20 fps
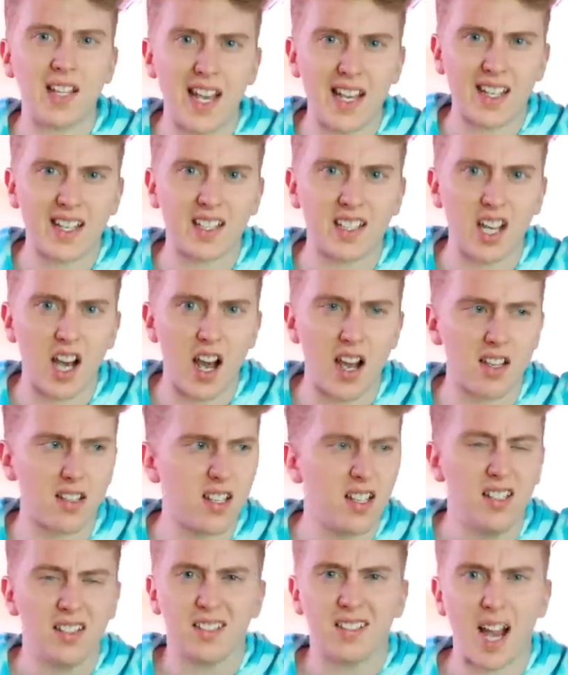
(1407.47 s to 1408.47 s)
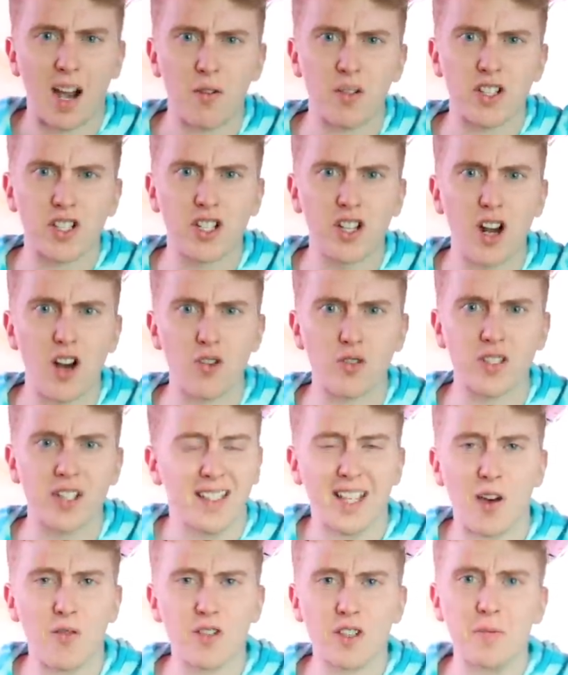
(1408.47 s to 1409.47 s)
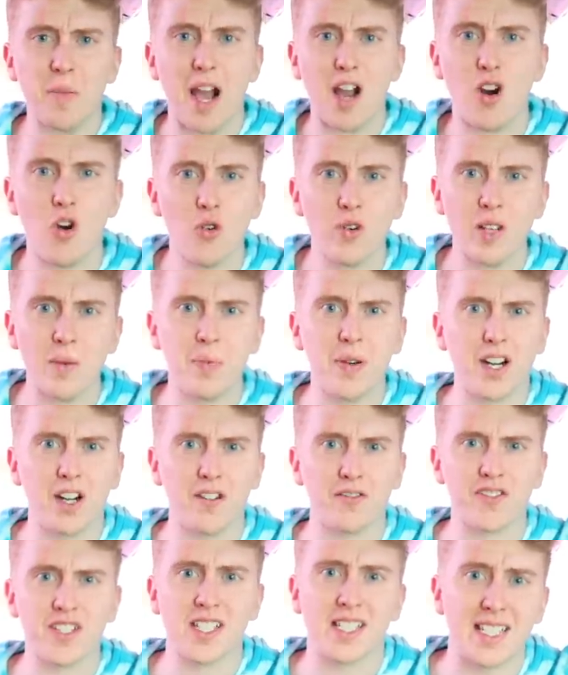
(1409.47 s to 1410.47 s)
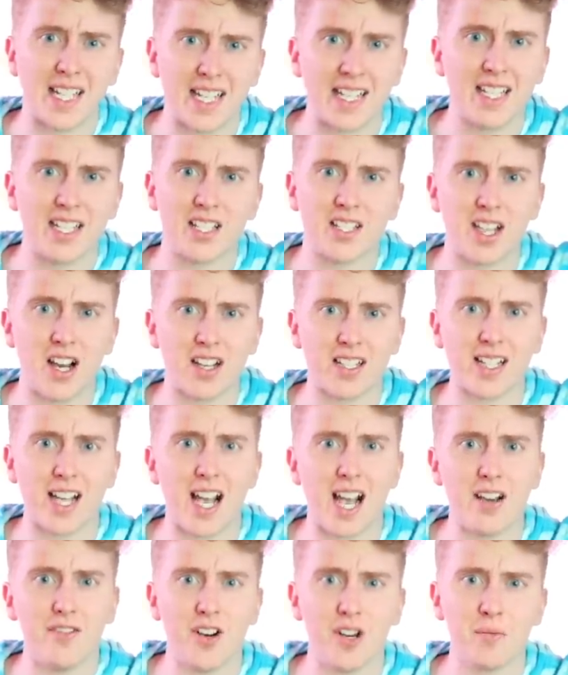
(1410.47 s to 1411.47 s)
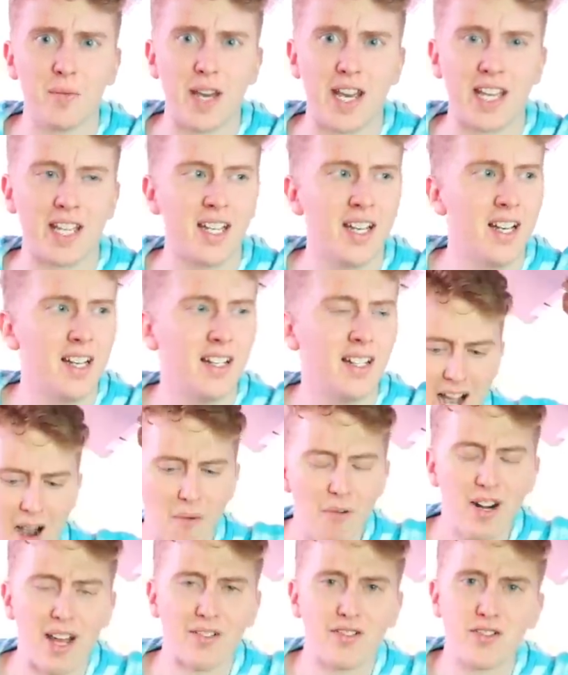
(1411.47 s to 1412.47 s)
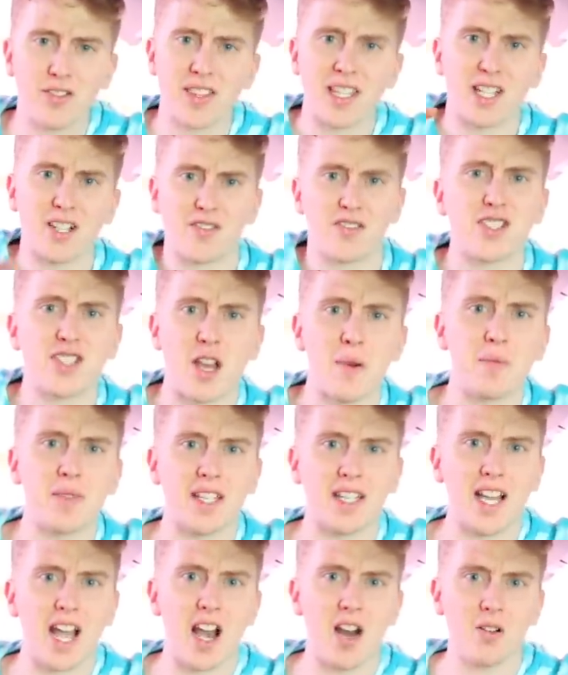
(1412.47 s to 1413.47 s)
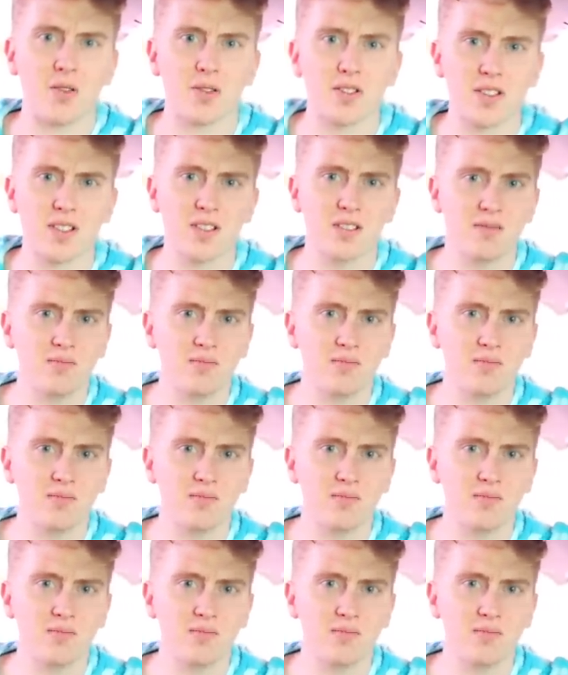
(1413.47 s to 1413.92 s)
Dang it, guys! That was close! That was my only pair of stinky socks I have on me! I'm gonna have to think of something else!